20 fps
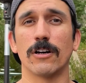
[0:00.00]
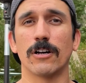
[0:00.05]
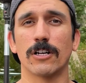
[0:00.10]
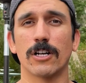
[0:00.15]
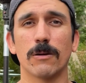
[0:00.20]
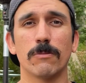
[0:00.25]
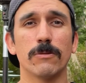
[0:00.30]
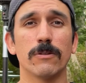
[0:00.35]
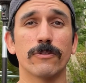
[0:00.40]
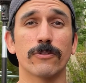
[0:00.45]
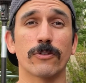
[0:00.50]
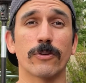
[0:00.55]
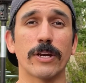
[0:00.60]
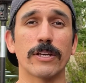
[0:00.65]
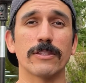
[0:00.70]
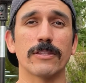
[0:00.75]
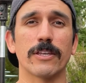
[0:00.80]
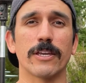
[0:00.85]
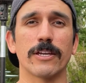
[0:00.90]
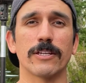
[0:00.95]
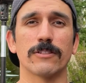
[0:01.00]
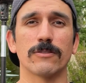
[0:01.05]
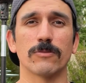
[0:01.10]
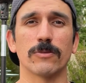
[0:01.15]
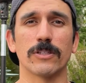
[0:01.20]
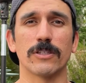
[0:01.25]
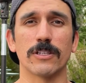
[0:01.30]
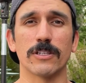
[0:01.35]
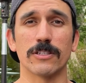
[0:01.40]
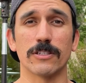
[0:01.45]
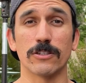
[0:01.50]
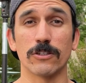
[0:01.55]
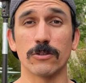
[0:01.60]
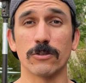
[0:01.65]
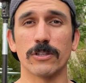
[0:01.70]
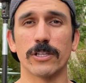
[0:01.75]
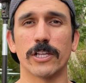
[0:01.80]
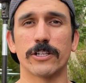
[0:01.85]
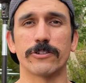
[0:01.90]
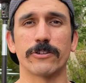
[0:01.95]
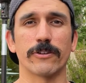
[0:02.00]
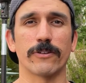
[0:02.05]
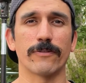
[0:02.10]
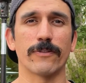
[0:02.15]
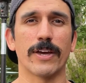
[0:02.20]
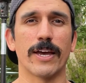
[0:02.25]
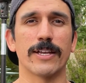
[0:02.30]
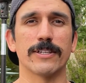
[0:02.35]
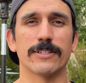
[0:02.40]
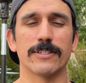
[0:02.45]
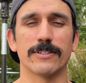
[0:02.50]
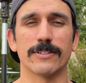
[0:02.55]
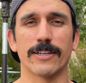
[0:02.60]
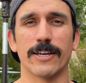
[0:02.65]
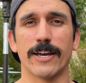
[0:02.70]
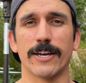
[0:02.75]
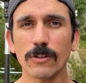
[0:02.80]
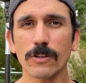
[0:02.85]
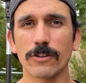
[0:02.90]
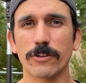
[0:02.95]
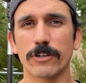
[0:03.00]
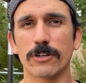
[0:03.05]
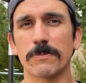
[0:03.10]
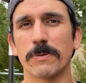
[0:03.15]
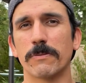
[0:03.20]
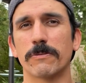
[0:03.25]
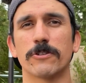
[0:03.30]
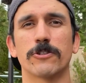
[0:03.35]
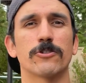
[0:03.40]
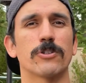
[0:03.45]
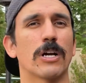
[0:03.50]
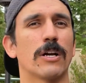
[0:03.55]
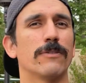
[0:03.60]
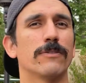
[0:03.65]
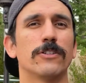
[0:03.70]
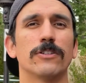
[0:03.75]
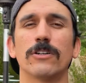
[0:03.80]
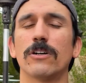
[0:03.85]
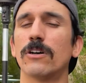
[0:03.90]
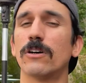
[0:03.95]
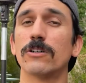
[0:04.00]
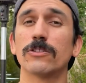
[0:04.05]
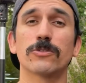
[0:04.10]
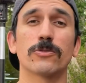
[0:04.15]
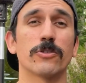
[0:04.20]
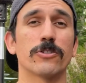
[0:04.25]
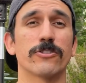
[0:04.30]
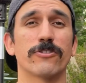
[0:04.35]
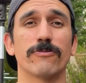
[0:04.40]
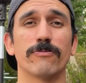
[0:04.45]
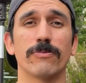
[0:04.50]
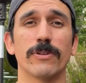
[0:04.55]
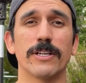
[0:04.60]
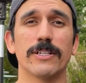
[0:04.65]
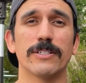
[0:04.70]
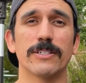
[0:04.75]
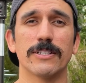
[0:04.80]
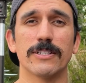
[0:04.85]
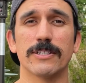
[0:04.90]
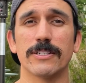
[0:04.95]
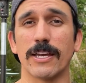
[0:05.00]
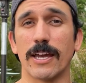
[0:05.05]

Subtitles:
couple of great things with these new electric vans is that you're going to be able to travel to all sorts of places,